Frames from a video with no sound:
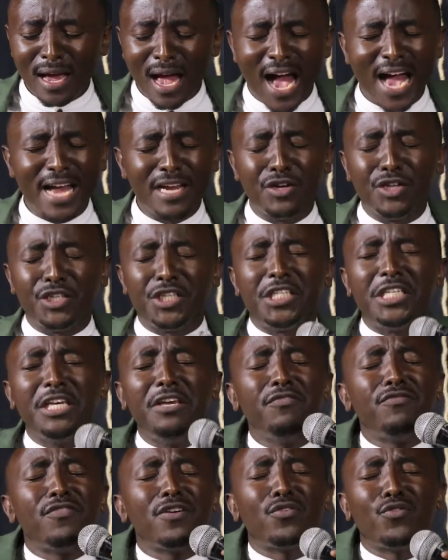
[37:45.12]
I
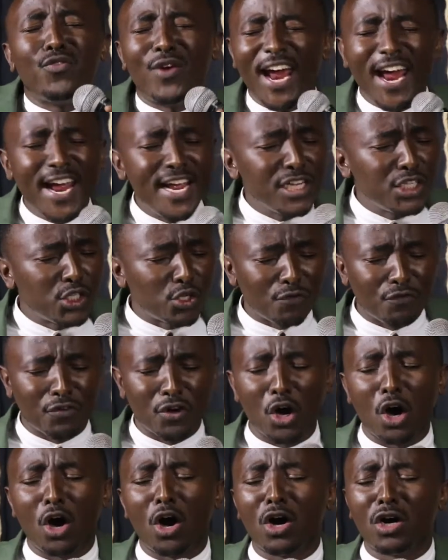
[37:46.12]
receive the grace of
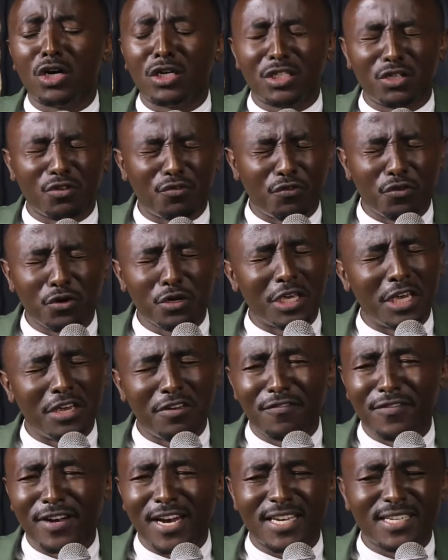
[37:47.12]
God, of
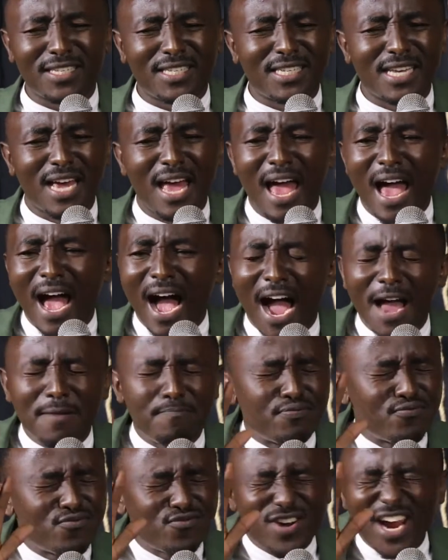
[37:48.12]
forgiveness. I
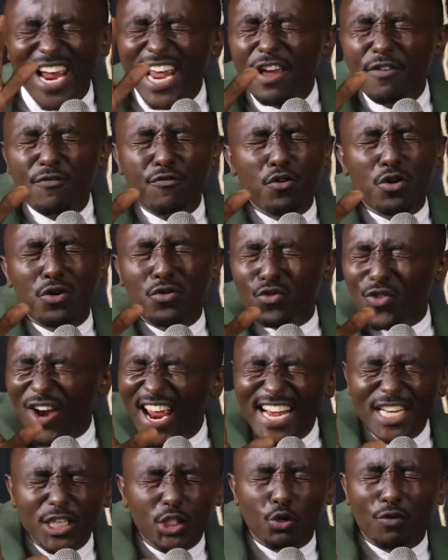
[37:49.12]
pray for
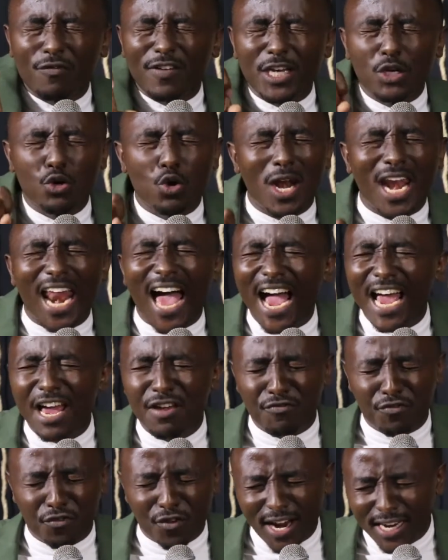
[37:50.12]
grace over your
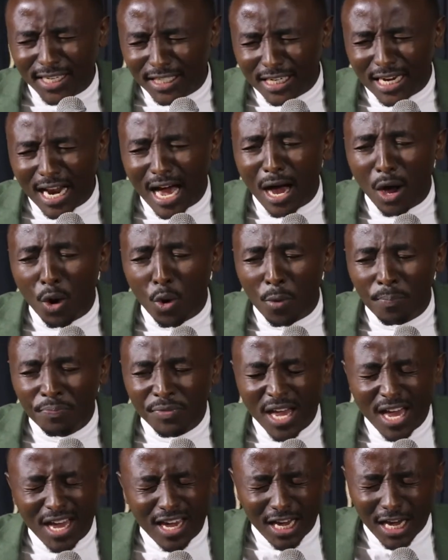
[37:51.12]
life right now,
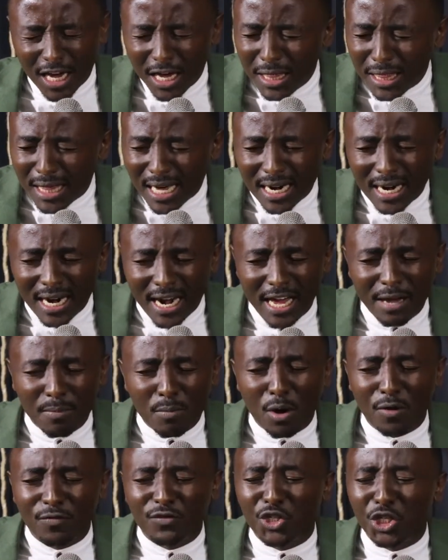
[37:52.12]
in the
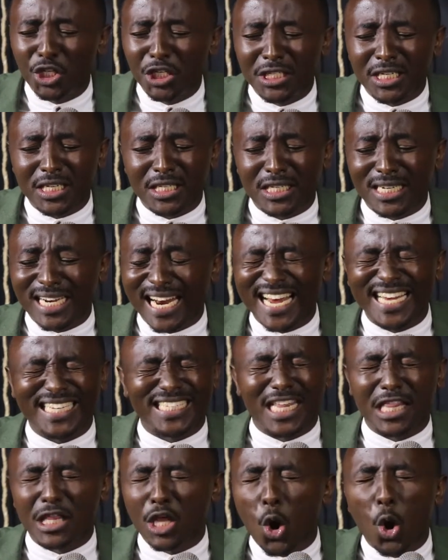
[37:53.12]
name of Jesus Christ,
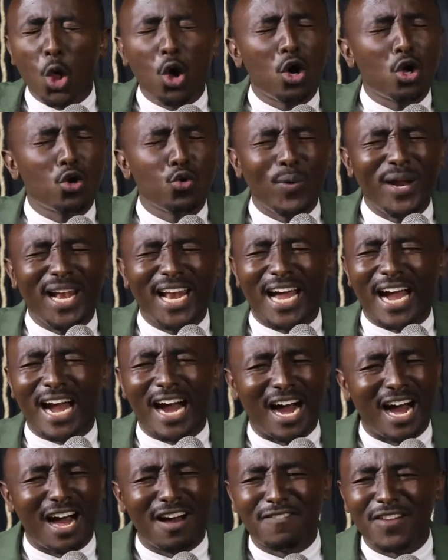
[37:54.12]
that the Lord will
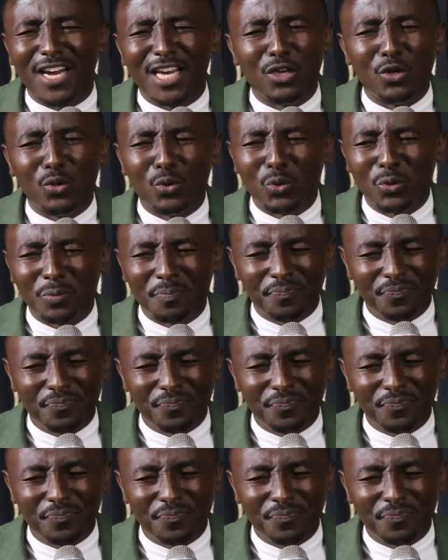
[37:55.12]
cover you,